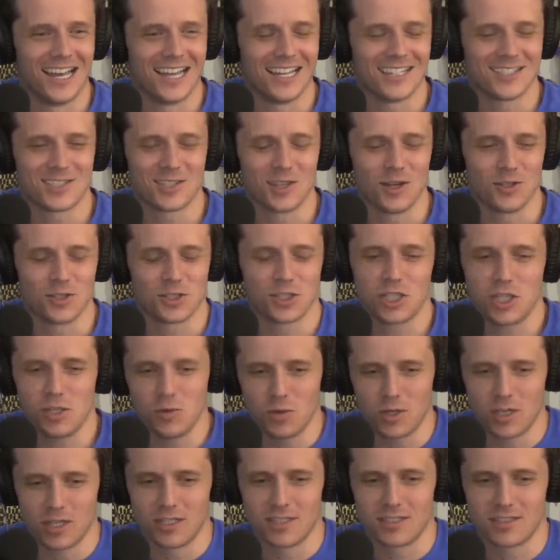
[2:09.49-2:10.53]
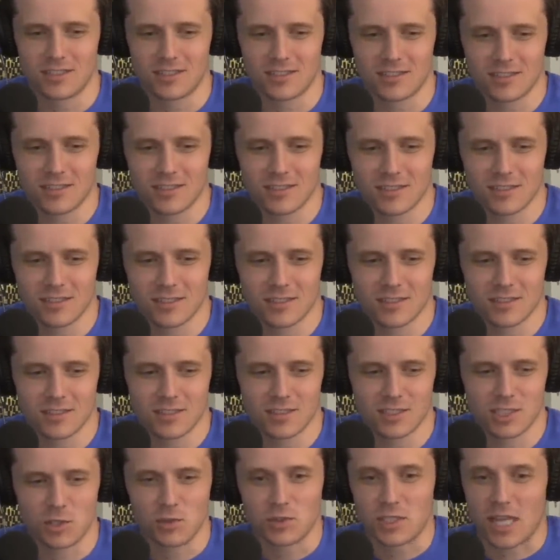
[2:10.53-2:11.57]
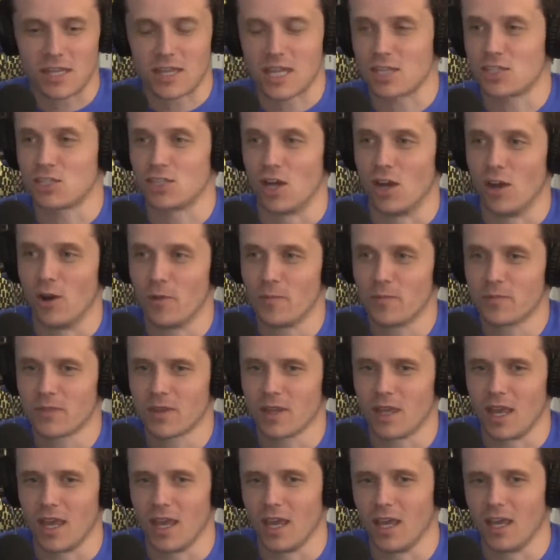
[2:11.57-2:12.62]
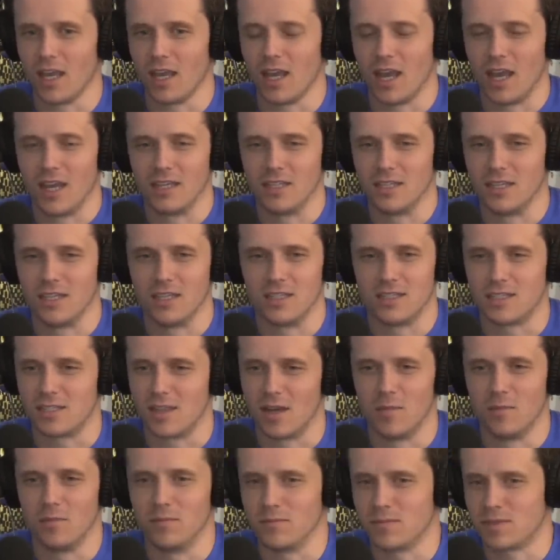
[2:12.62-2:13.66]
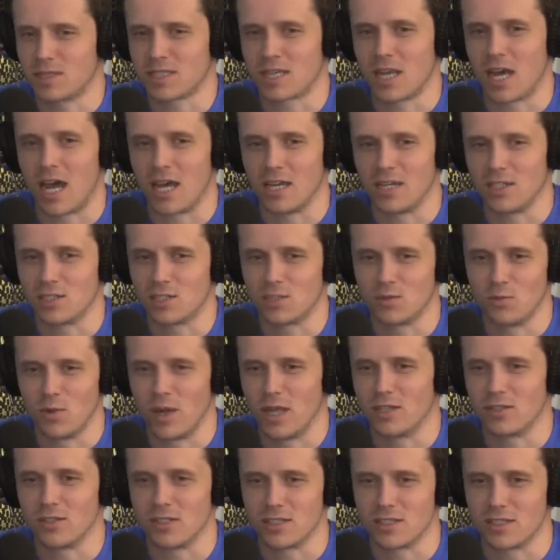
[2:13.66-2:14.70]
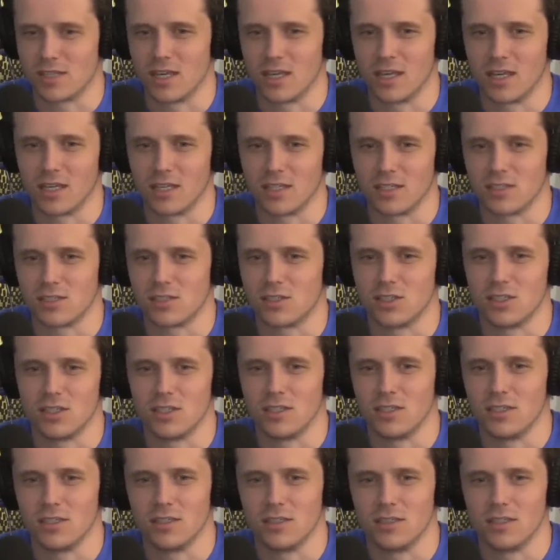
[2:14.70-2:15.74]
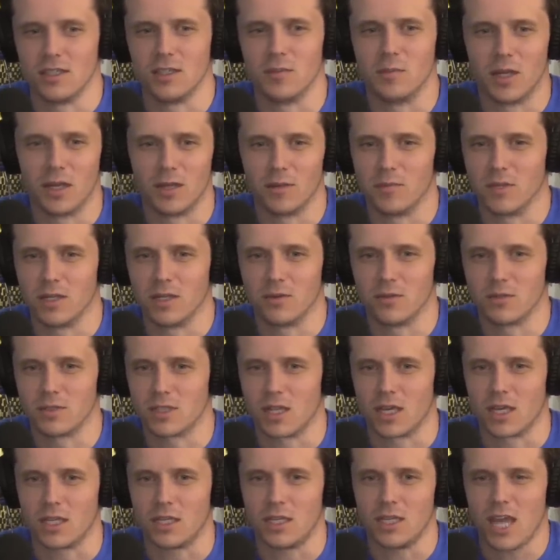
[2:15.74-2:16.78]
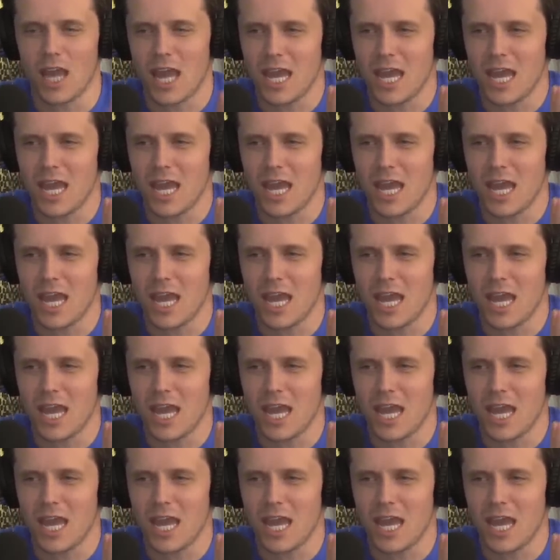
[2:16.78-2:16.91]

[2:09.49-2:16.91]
And so she was at that show, and I did some Scottish waitress thing, and she emailed me and was like, "Yeah,